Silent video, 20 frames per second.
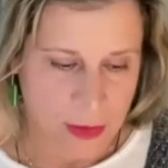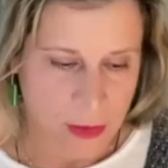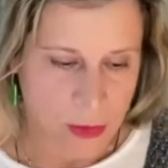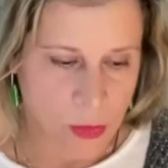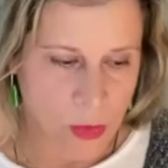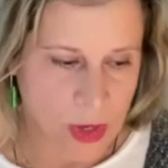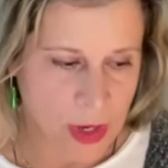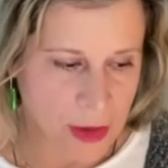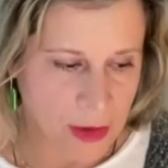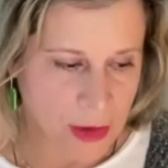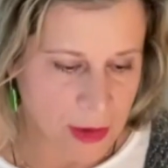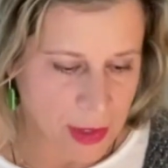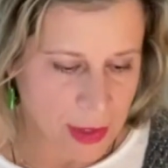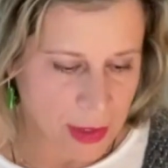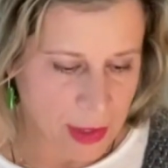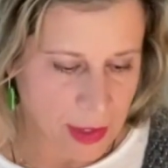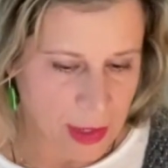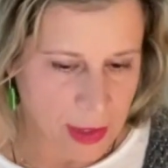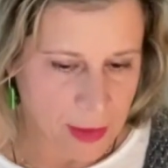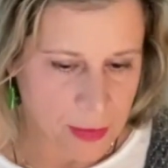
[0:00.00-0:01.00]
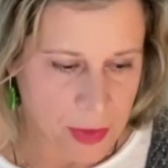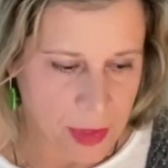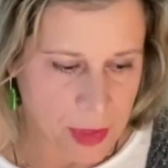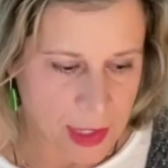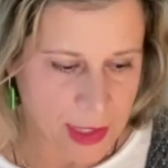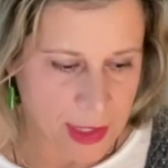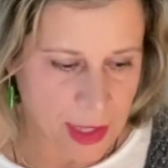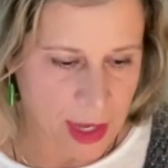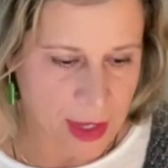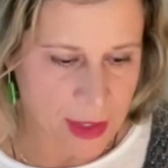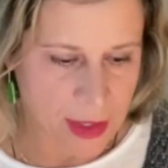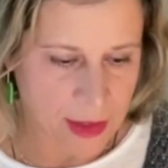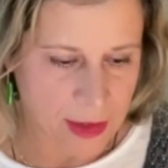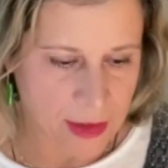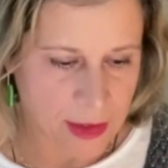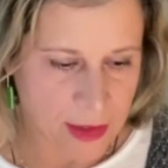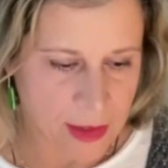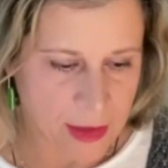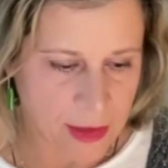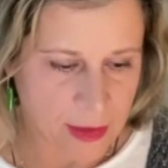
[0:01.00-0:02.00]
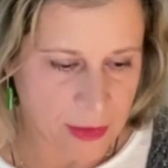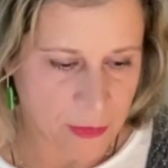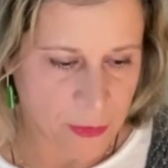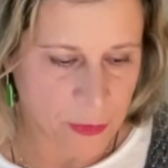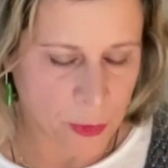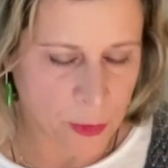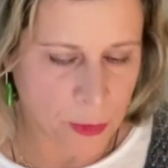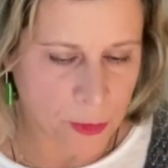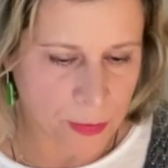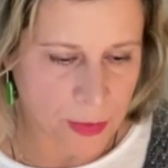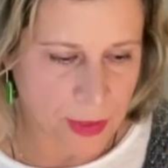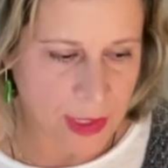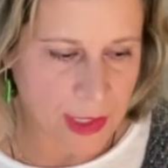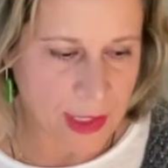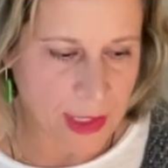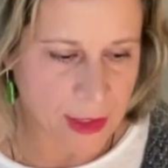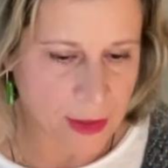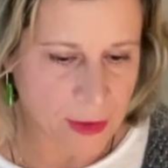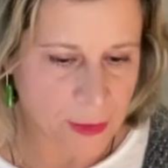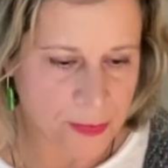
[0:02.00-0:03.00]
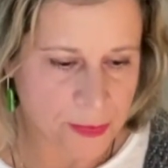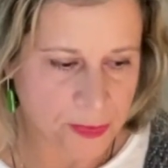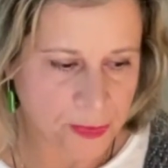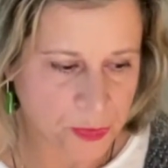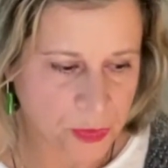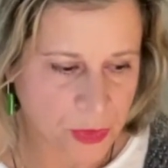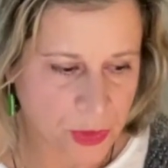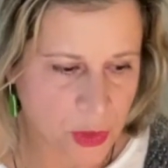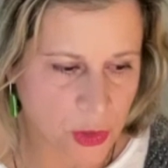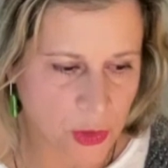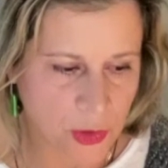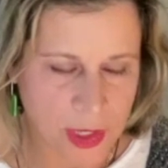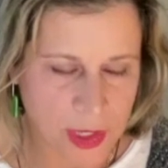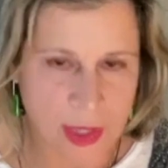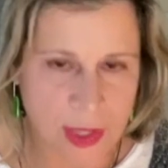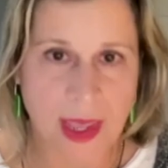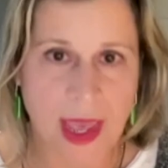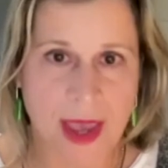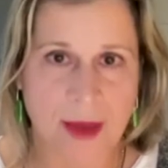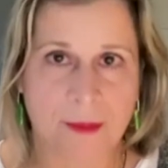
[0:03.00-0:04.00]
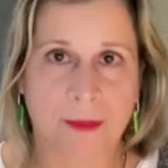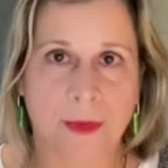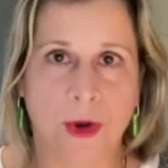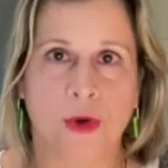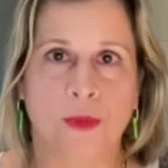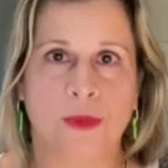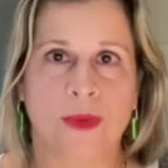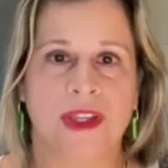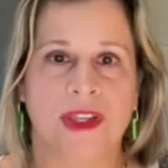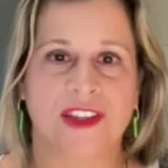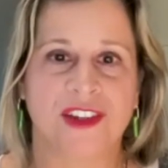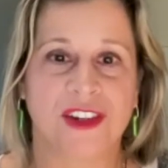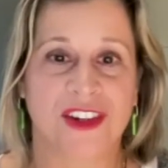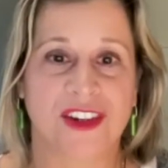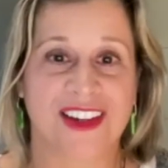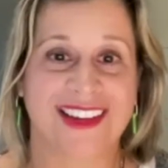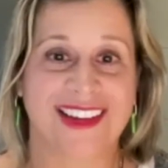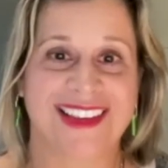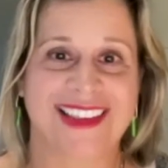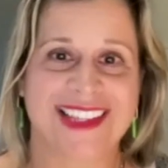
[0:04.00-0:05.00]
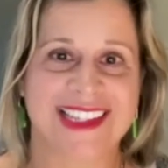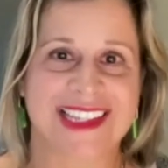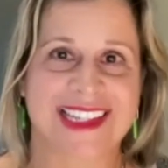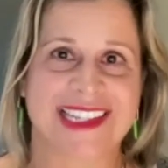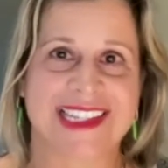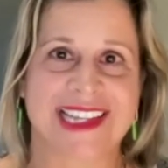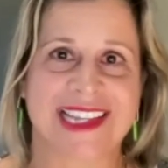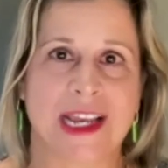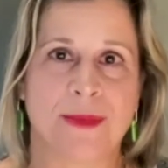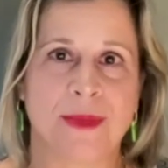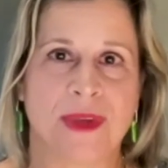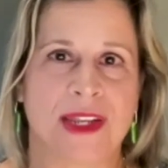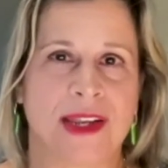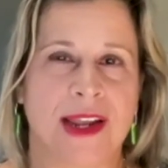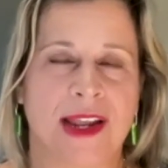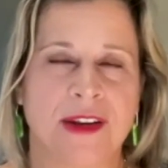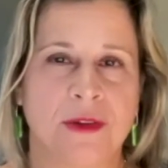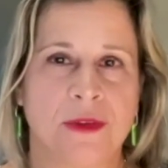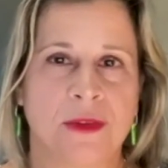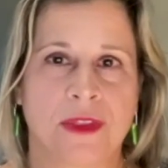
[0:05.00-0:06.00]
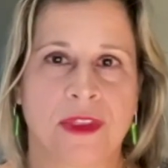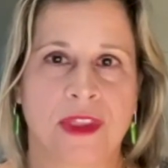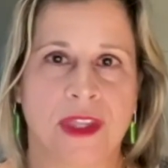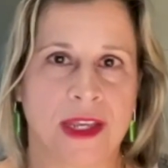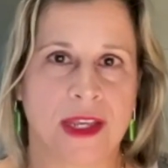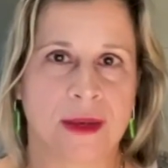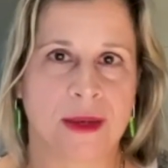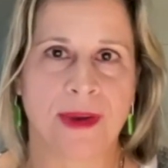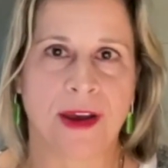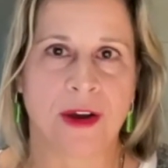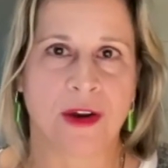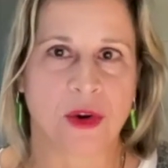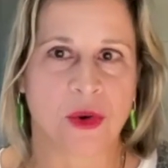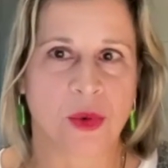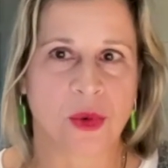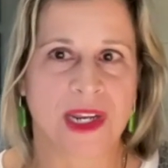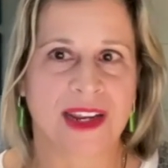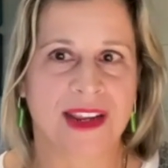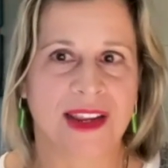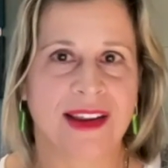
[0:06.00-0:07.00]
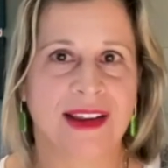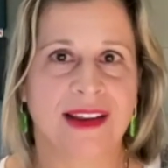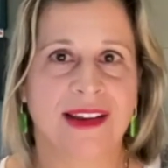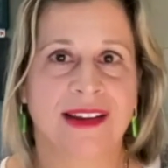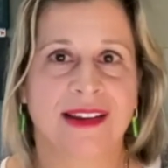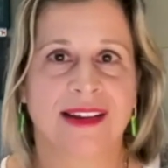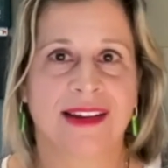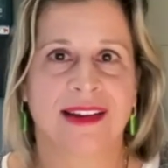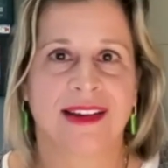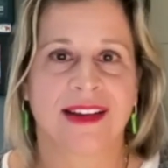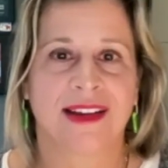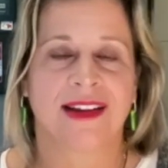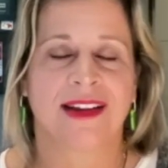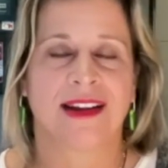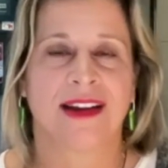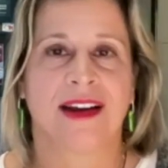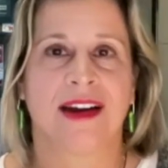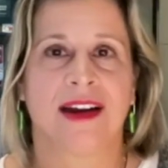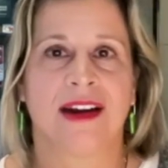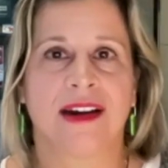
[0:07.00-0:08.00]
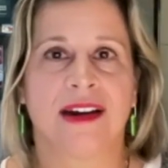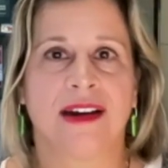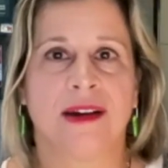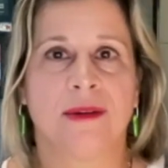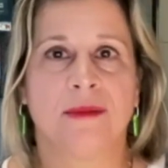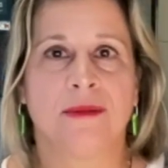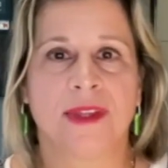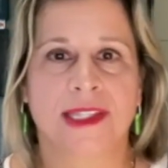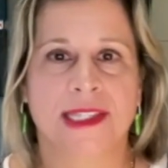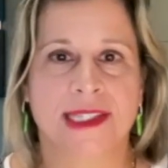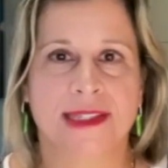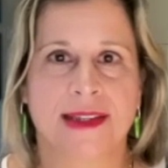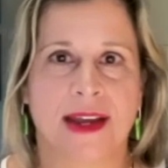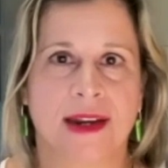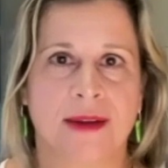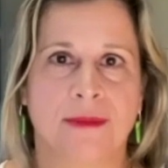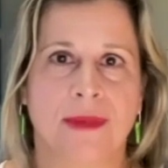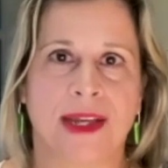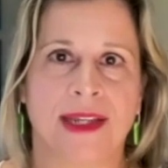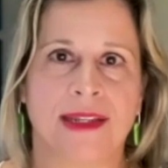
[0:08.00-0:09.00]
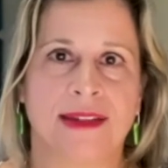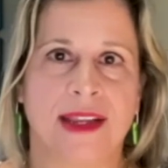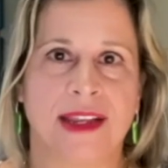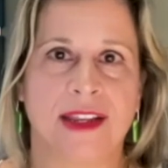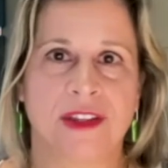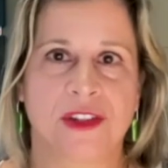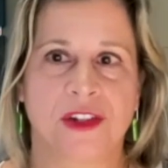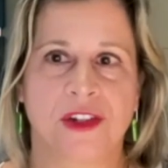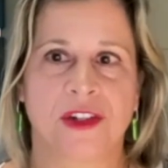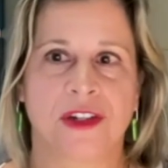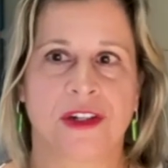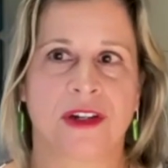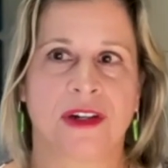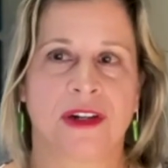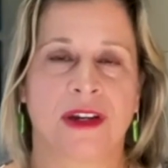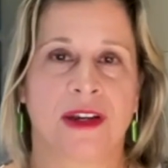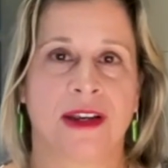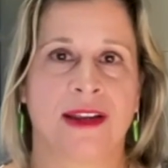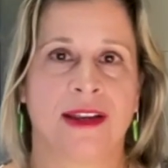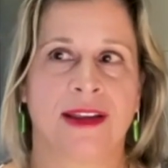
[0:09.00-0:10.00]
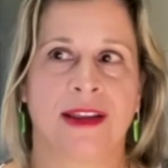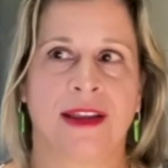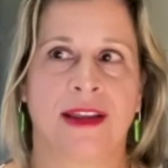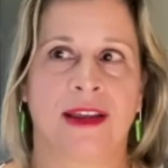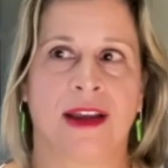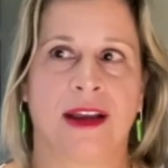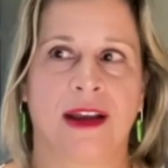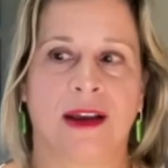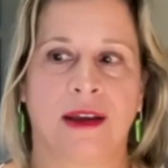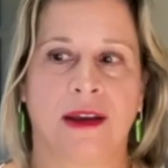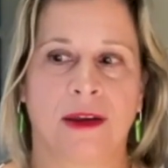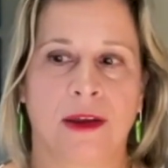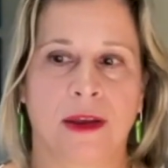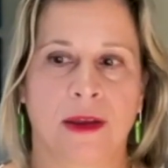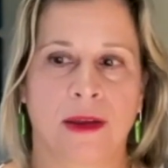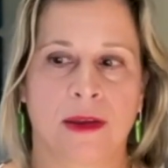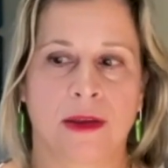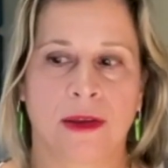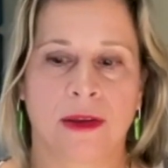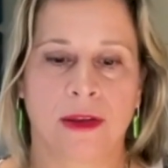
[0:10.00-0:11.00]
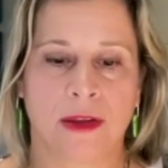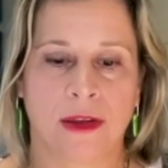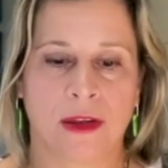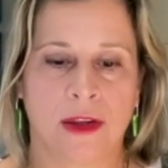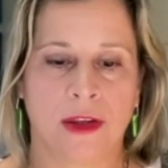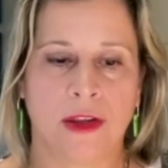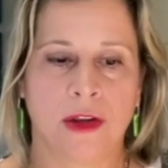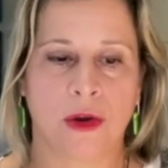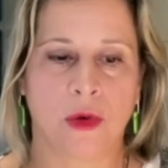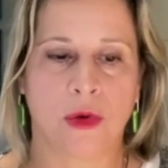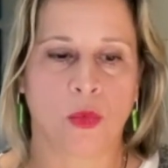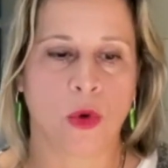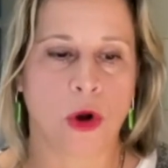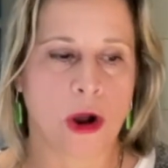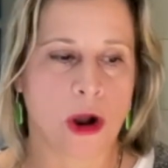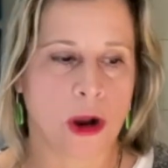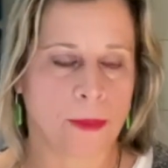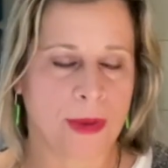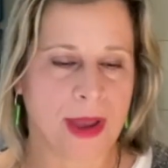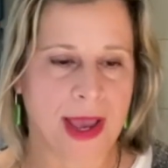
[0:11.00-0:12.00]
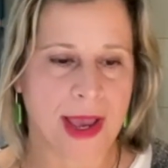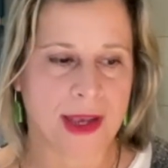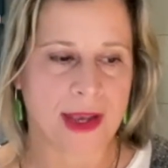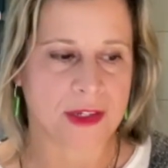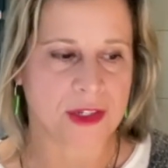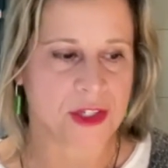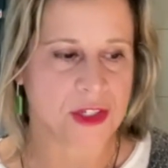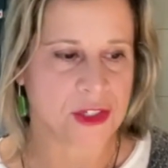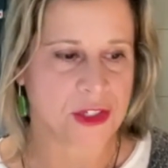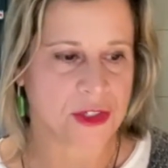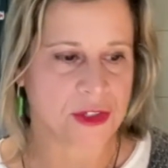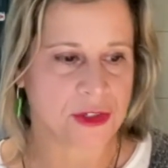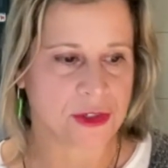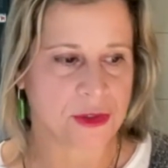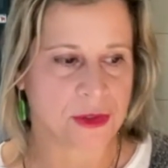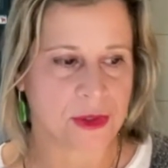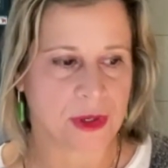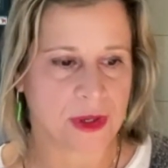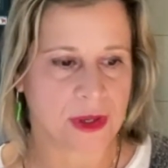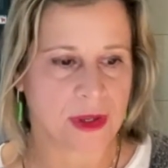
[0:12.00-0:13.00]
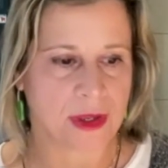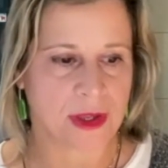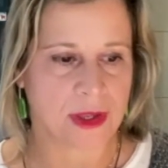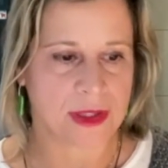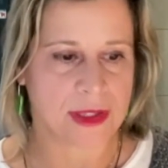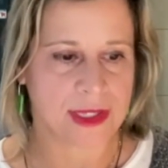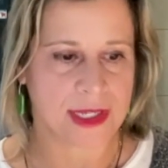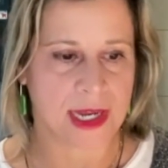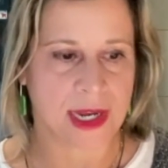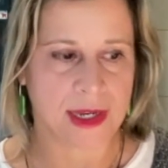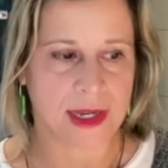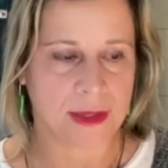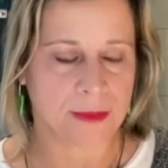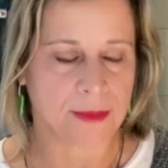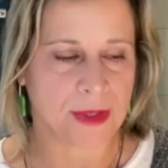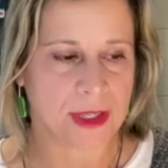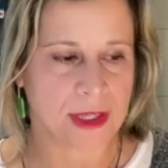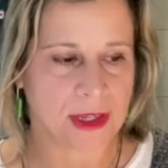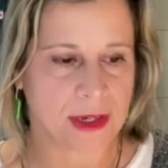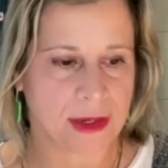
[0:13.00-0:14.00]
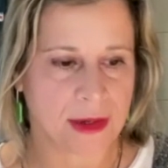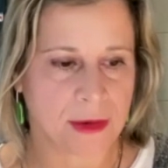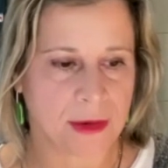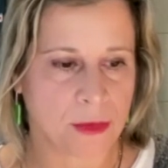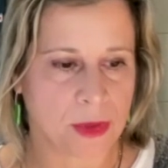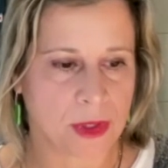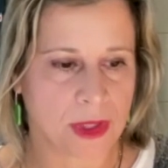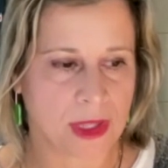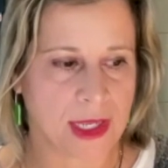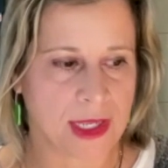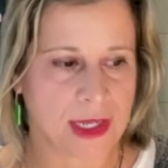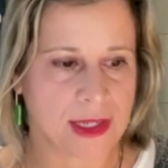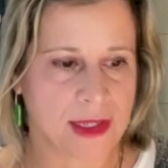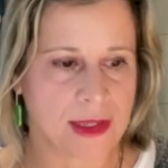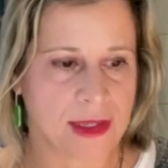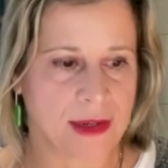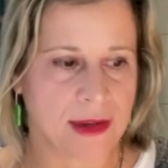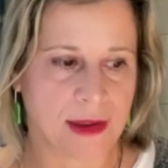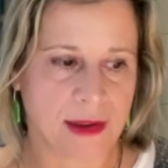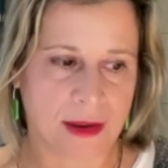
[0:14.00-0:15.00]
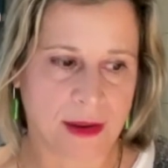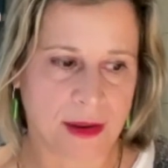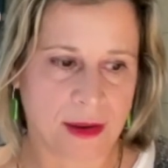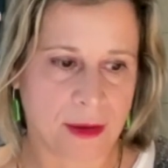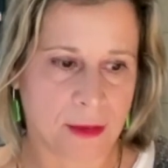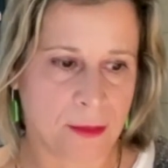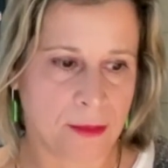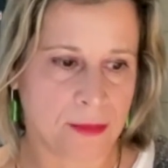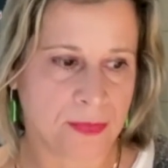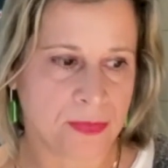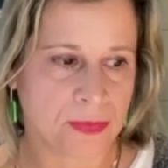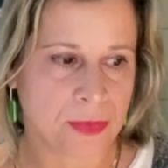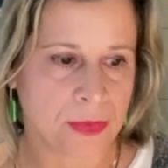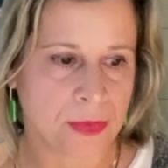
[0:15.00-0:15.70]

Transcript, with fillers: well, I, I, for me, you're in that moment, you're in this assignment and I don't think about quitting. Um, nice. it's not in my nature. Uh, you know, walk back to tiny bit related um,